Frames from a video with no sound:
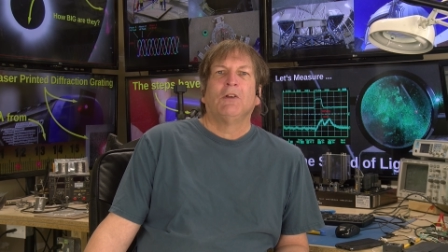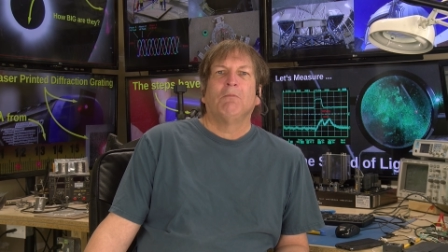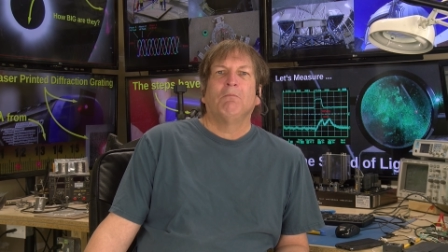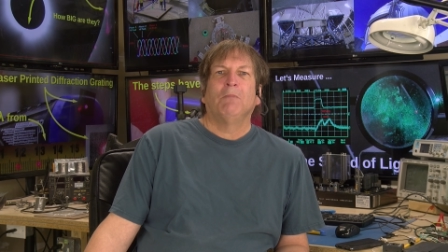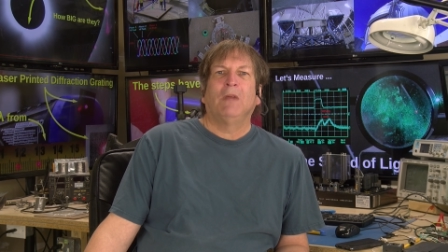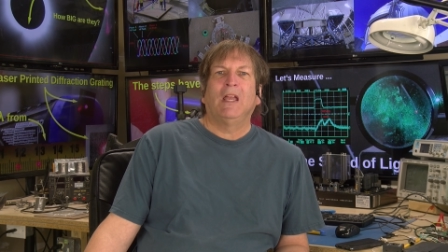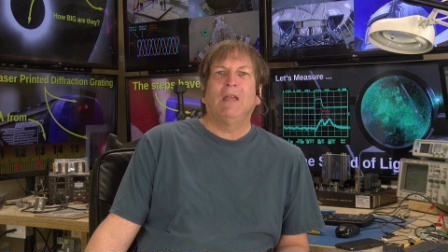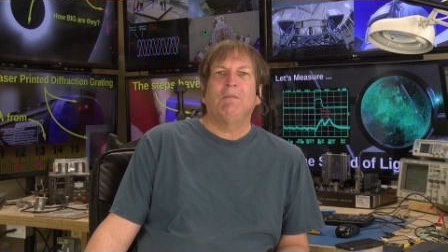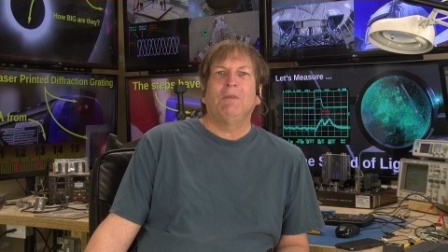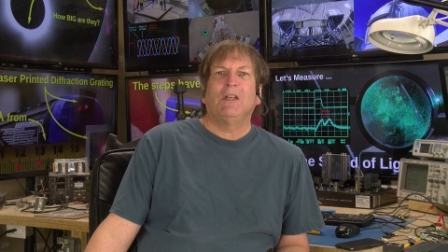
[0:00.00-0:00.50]

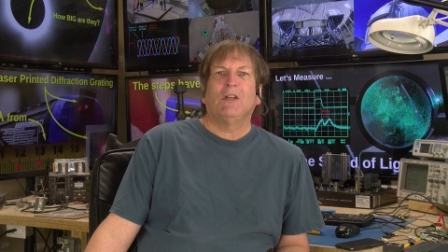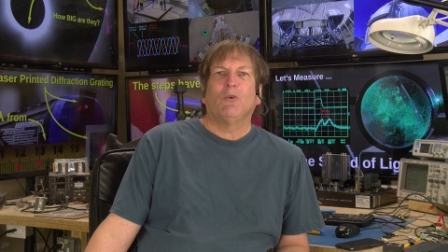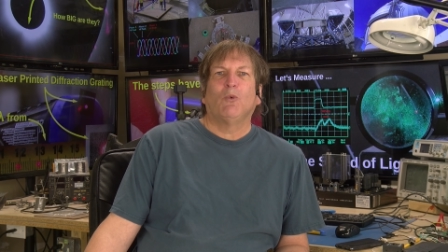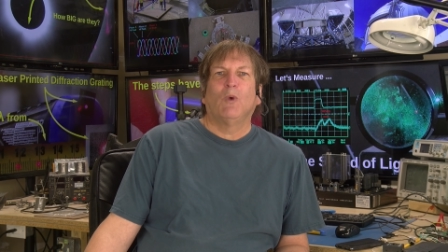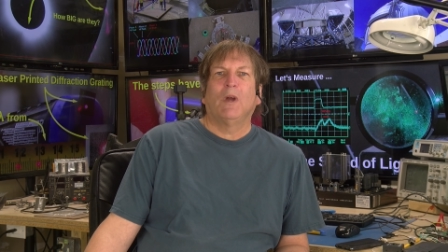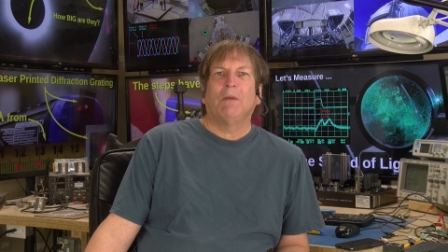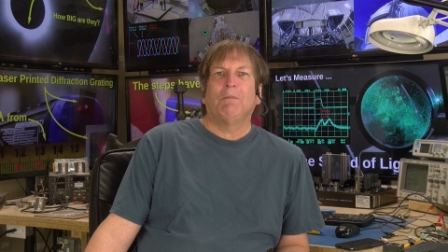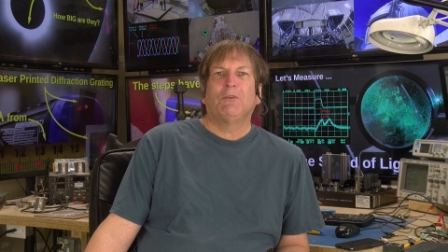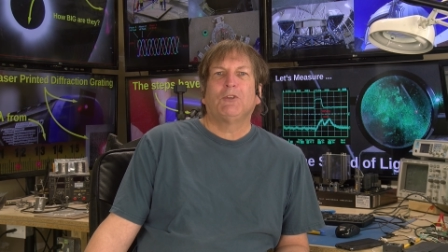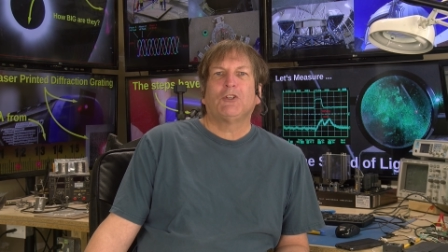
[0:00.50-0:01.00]
maybe a
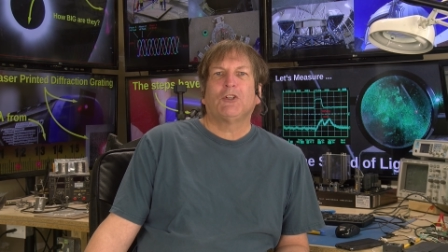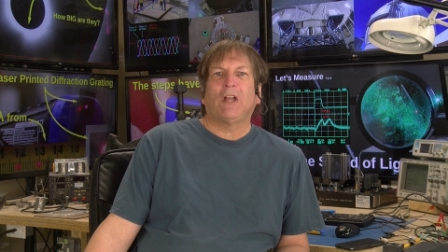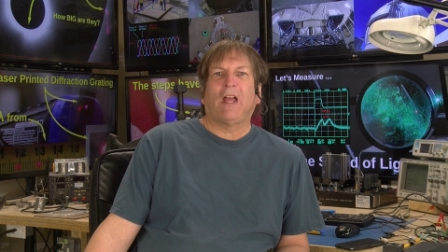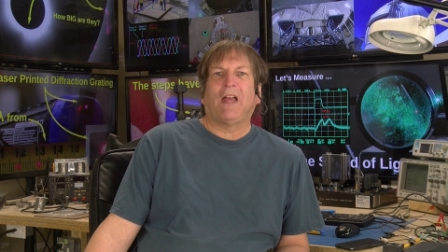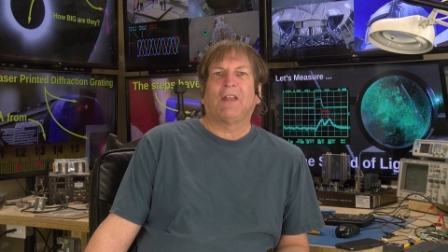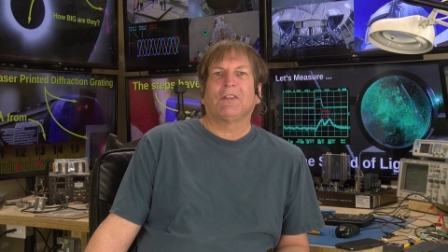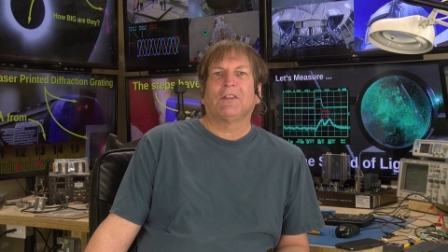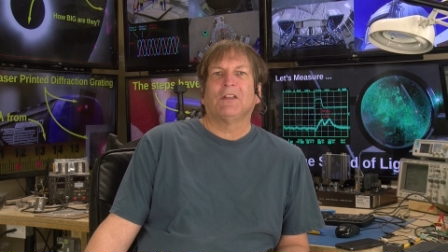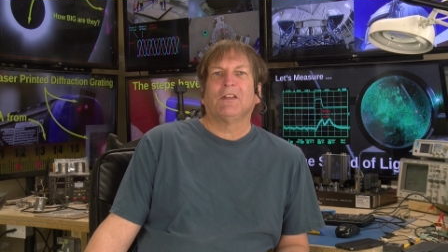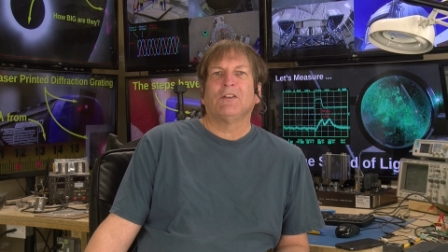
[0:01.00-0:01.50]
web
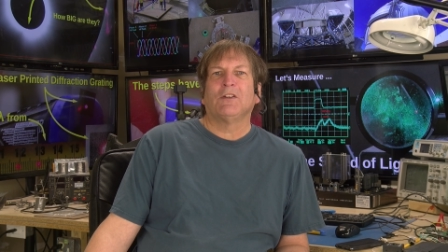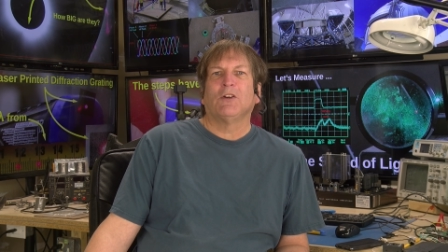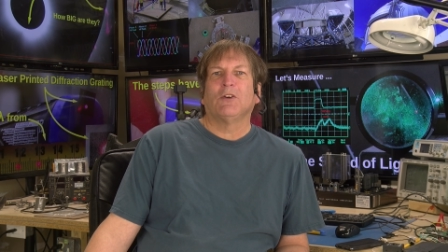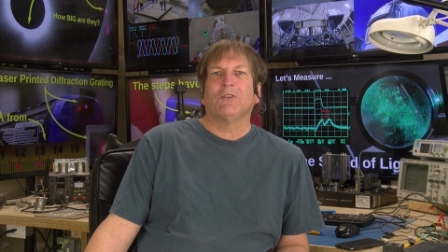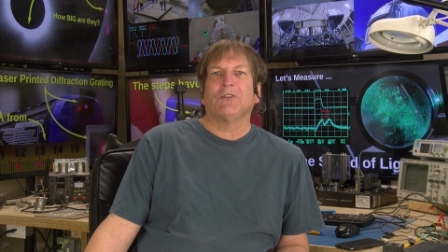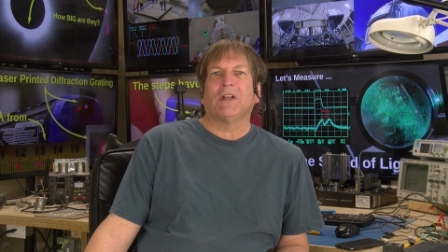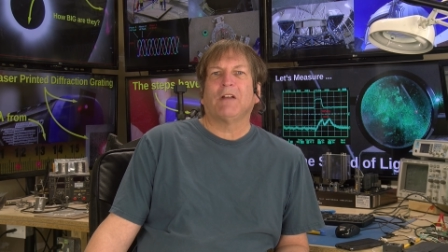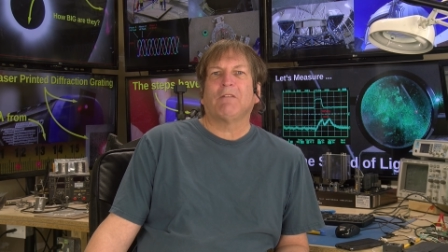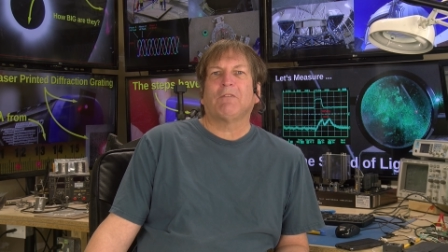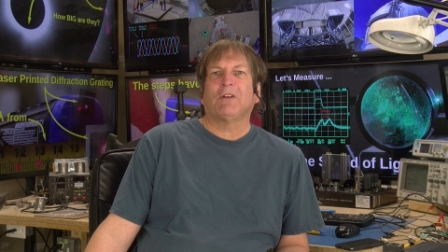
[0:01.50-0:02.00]
chat that
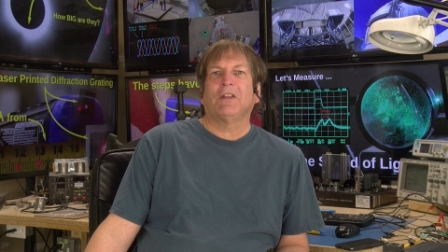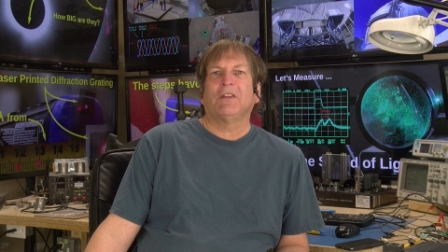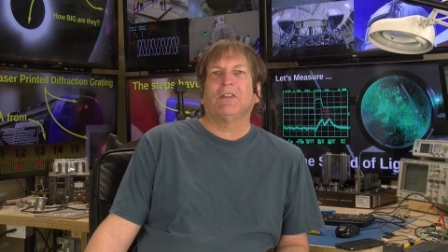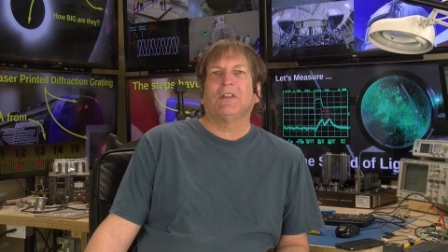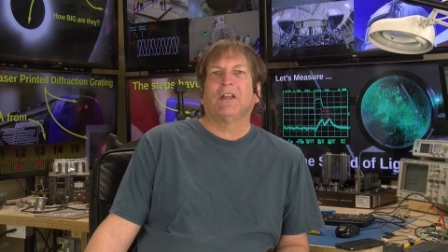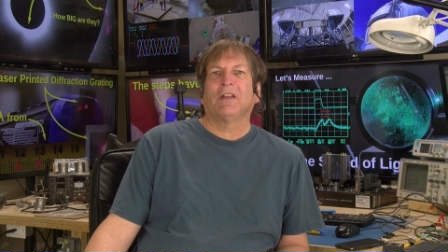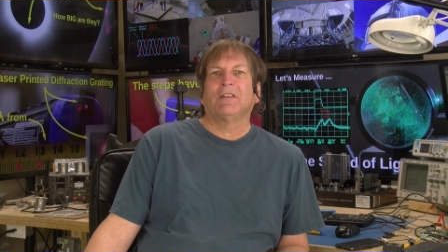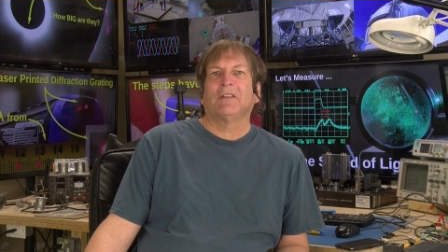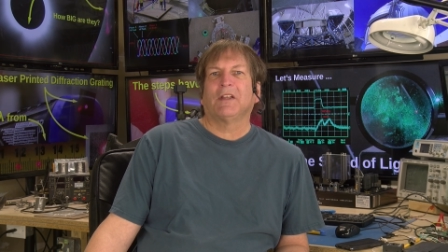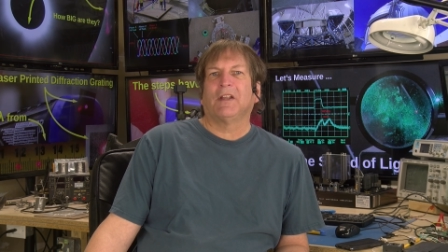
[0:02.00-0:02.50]
knows
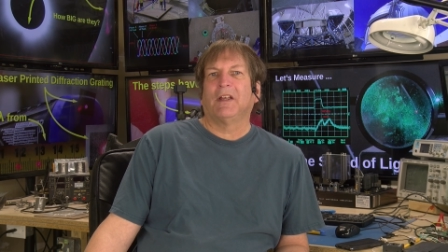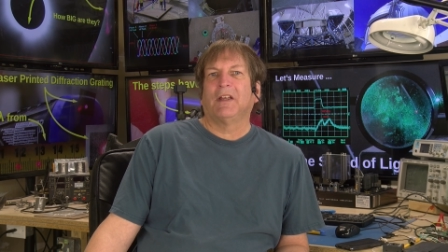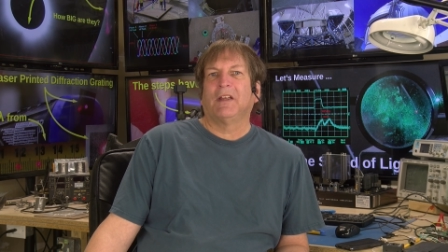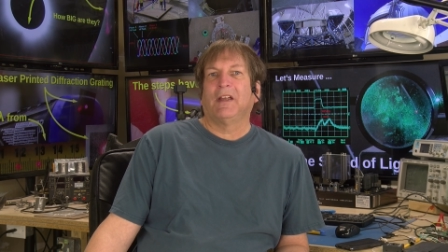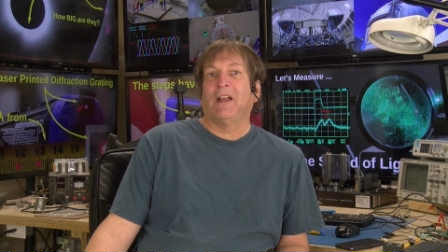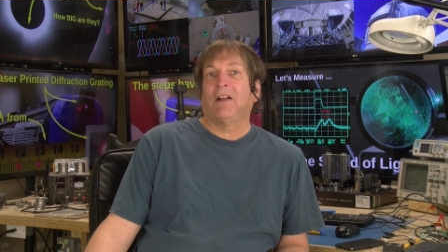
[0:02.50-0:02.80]
everything that an